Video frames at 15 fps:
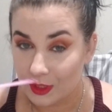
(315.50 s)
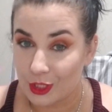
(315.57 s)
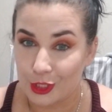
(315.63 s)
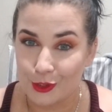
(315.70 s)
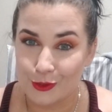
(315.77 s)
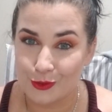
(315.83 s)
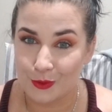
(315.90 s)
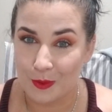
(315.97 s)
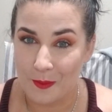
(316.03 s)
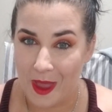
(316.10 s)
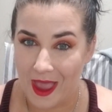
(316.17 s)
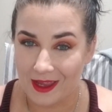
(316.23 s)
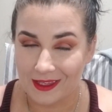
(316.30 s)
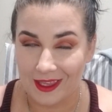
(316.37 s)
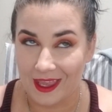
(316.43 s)
Usual
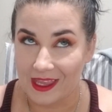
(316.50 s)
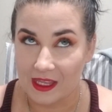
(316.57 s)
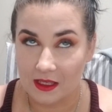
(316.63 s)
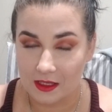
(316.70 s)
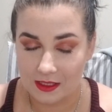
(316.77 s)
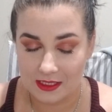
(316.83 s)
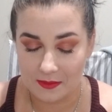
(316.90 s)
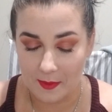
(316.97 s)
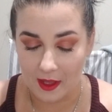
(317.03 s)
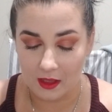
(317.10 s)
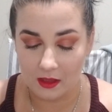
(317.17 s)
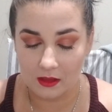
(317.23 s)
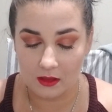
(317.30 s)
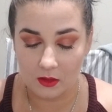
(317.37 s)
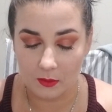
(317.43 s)
MAC cake
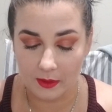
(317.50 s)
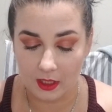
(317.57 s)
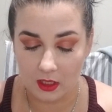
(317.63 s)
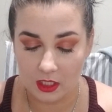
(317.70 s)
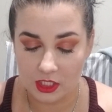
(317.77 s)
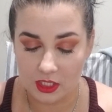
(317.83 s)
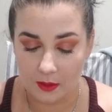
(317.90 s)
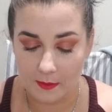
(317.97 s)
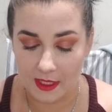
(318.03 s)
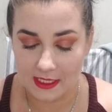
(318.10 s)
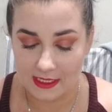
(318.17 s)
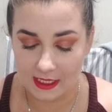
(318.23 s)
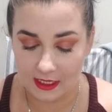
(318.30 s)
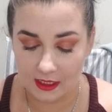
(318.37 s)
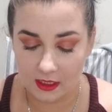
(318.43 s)
smell. Oh my gosh,
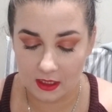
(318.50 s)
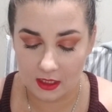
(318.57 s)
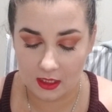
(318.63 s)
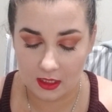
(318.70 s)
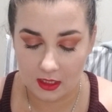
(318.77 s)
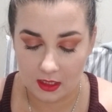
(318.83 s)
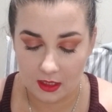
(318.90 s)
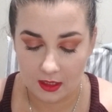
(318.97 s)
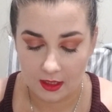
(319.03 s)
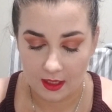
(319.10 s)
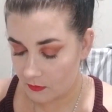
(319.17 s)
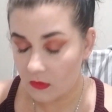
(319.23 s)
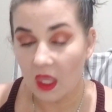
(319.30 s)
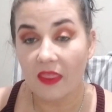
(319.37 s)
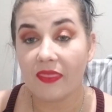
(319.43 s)
amazing.
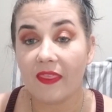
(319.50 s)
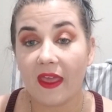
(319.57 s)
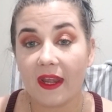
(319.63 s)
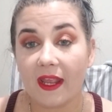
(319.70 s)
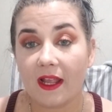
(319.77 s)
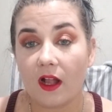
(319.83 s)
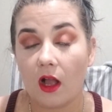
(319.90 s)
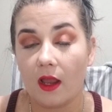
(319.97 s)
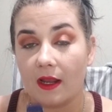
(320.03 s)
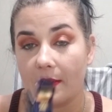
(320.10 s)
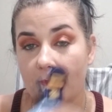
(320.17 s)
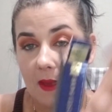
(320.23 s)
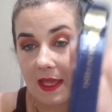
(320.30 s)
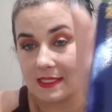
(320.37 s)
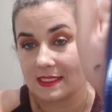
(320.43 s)
Then I got a
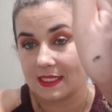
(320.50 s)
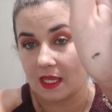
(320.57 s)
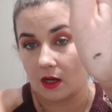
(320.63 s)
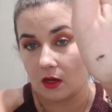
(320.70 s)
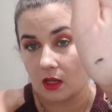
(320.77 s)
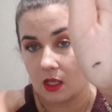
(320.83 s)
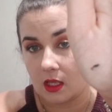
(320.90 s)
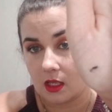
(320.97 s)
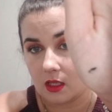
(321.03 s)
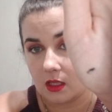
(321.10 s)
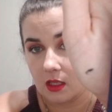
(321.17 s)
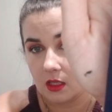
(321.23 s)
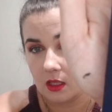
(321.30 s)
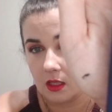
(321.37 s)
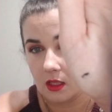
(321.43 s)
mascara
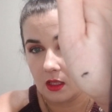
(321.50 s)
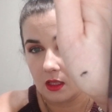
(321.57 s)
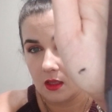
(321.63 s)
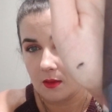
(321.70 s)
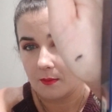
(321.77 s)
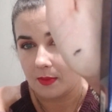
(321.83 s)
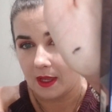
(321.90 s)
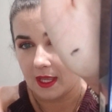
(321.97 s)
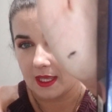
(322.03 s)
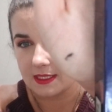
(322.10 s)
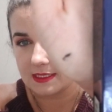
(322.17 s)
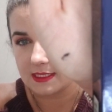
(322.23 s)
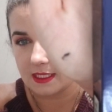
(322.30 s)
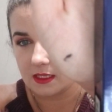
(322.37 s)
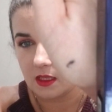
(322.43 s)
by
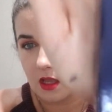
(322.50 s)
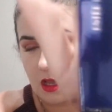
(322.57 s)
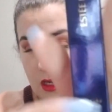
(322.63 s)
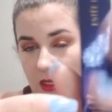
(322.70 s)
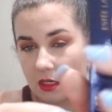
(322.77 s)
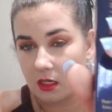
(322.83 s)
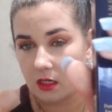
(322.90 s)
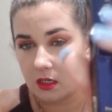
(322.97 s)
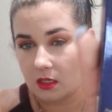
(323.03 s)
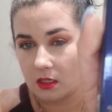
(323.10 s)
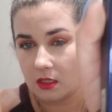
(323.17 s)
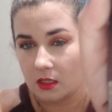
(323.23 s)
Estee Lauder.